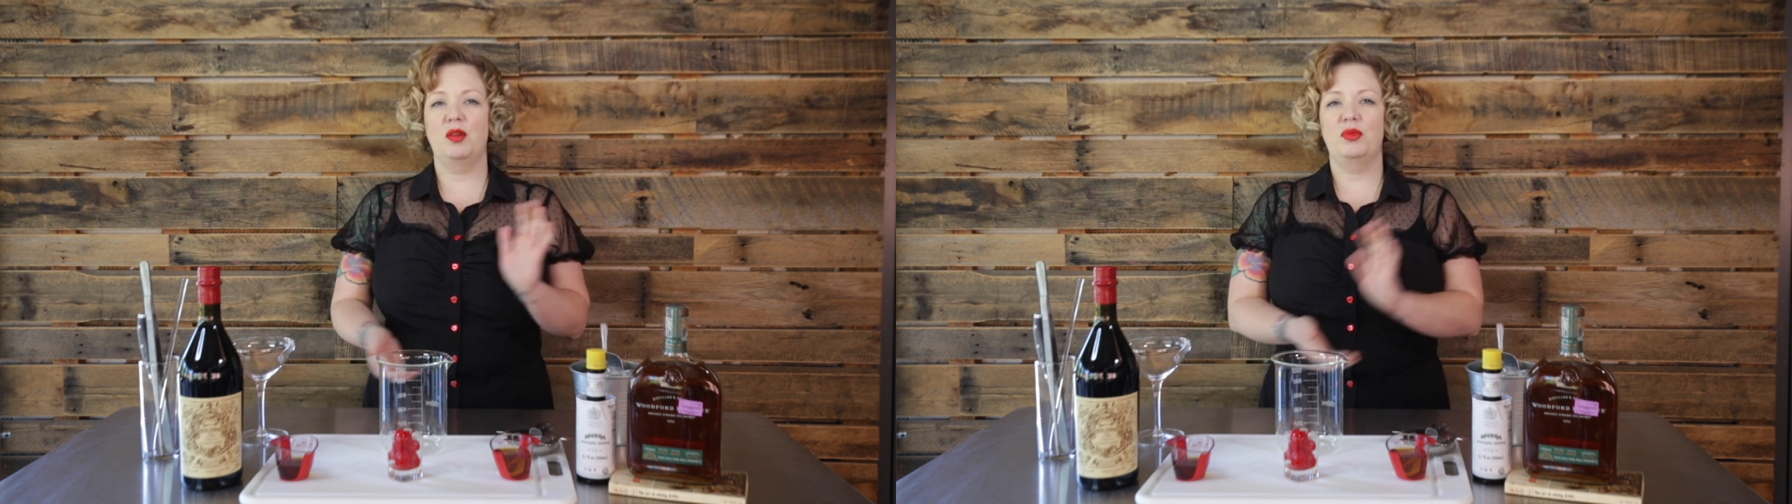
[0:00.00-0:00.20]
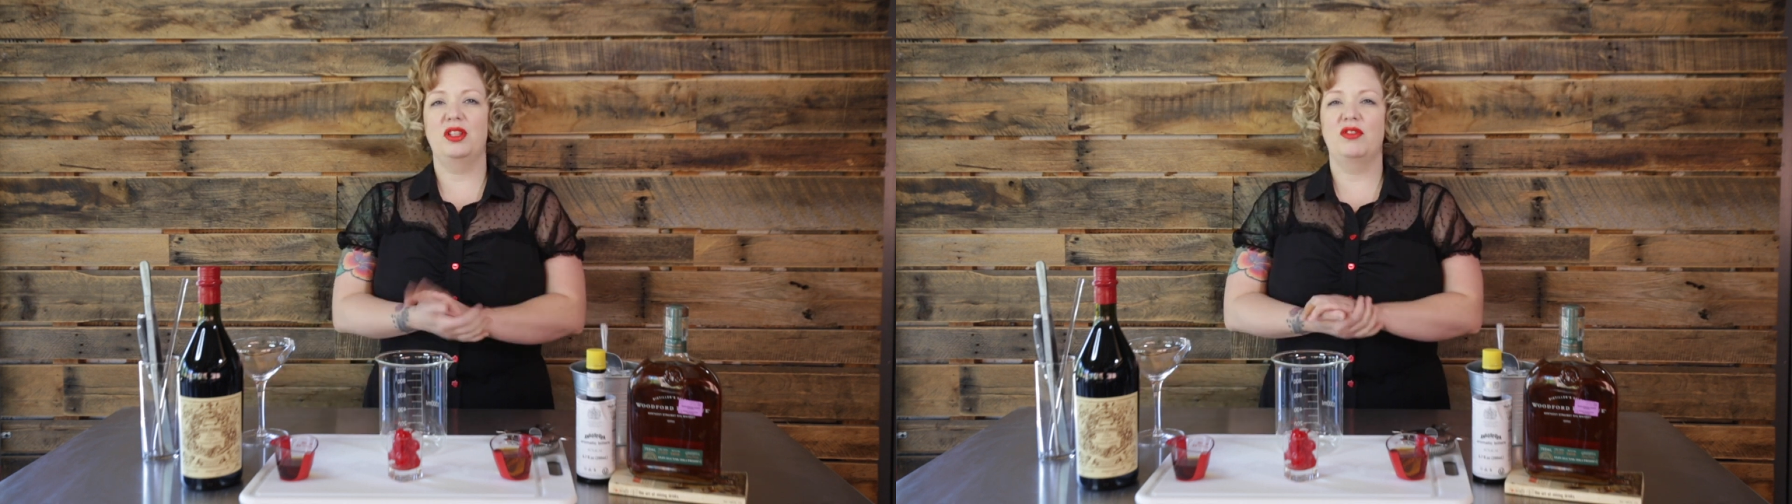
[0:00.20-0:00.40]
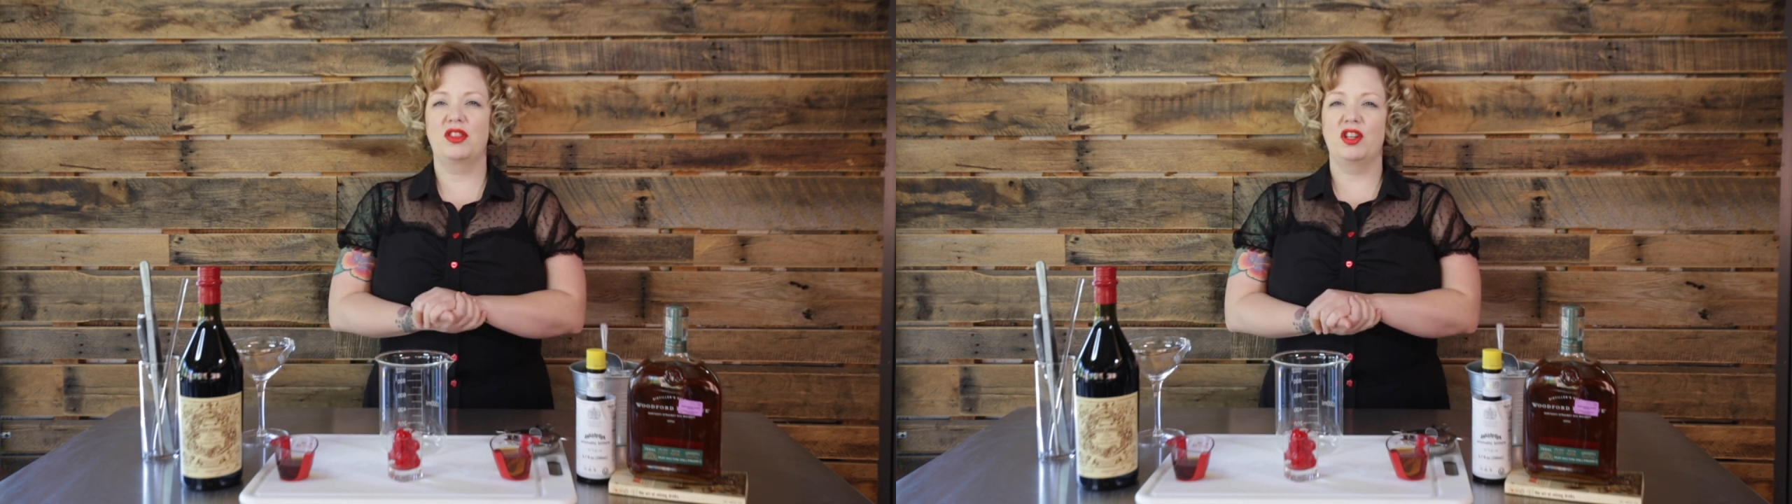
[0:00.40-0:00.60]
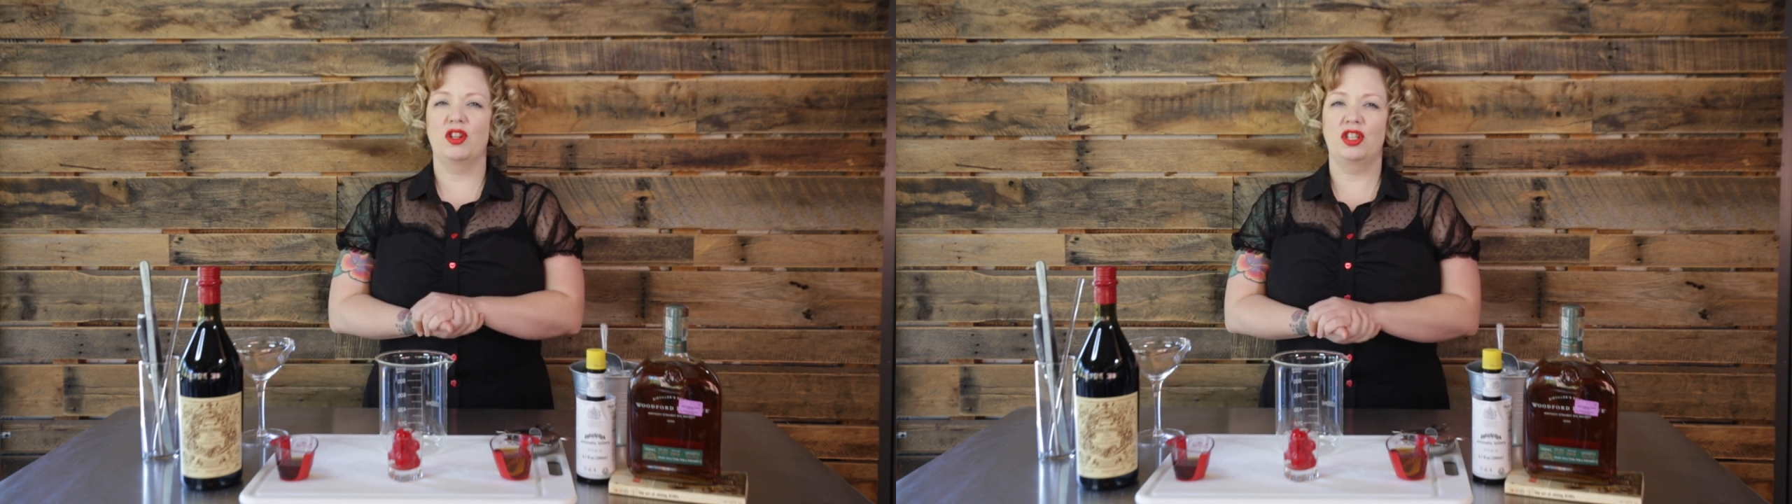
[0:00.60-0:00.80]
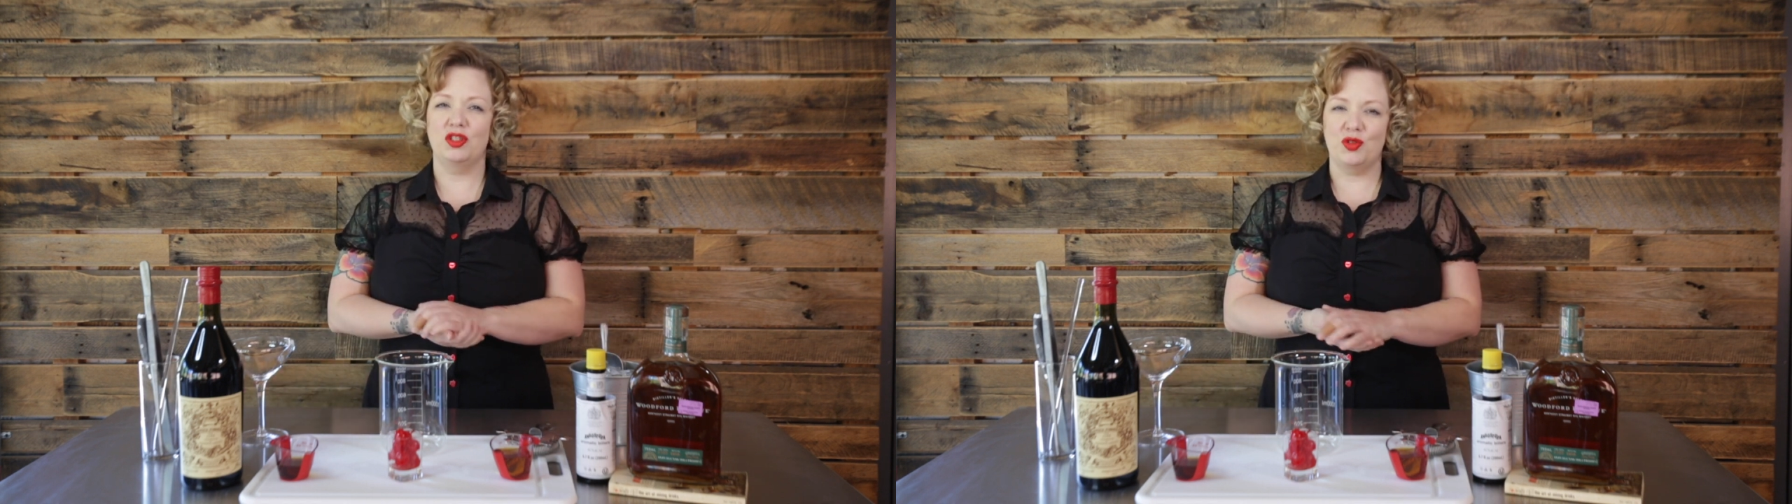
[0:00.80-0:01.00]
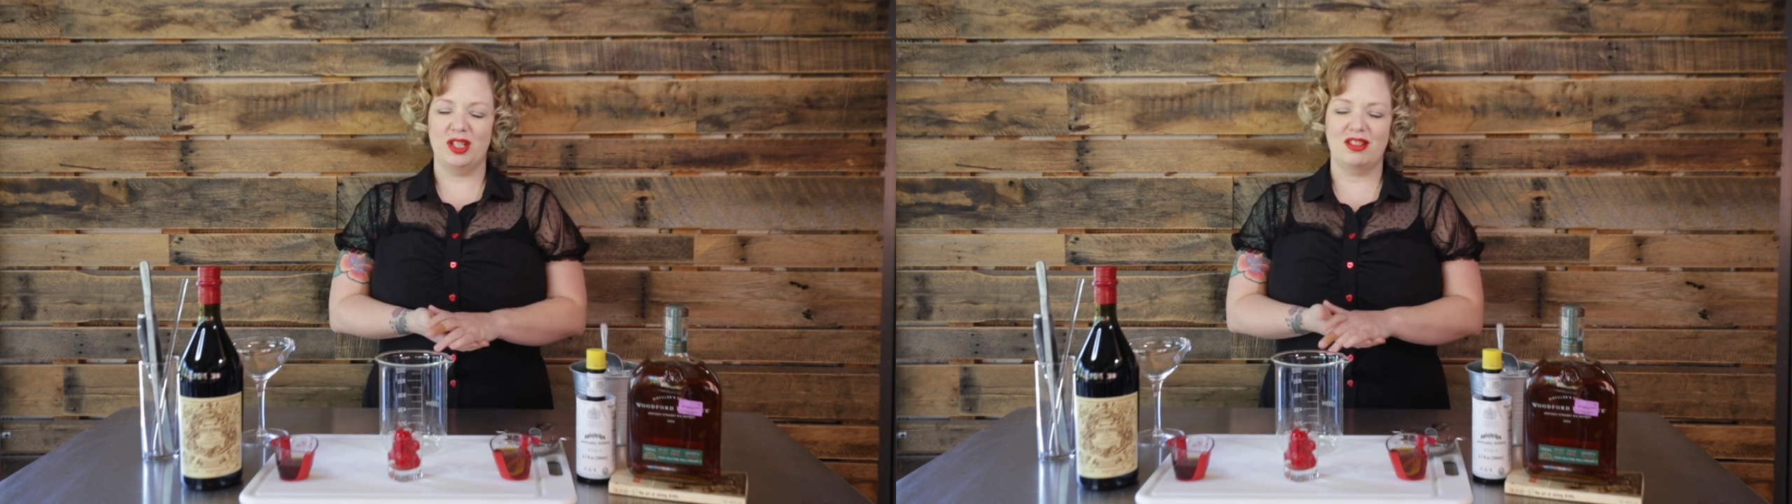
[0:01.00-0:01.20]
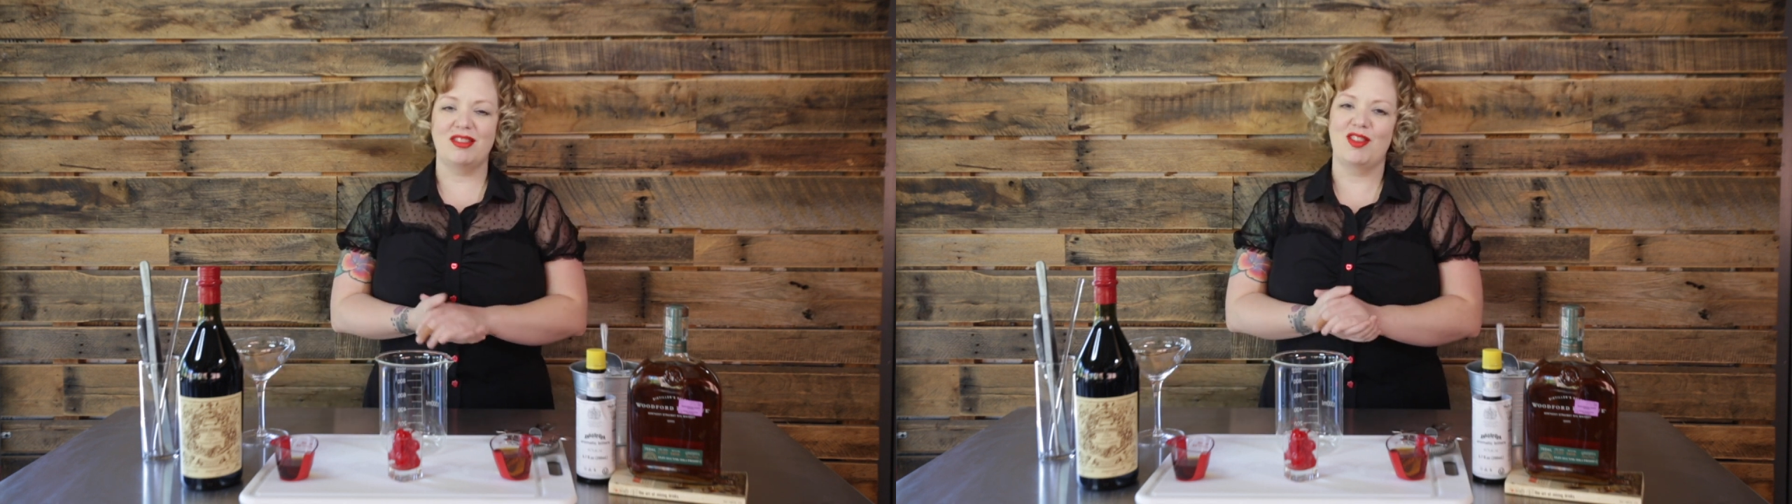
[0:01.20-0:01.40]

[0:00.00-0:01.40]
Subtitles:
I believe that there are good drinks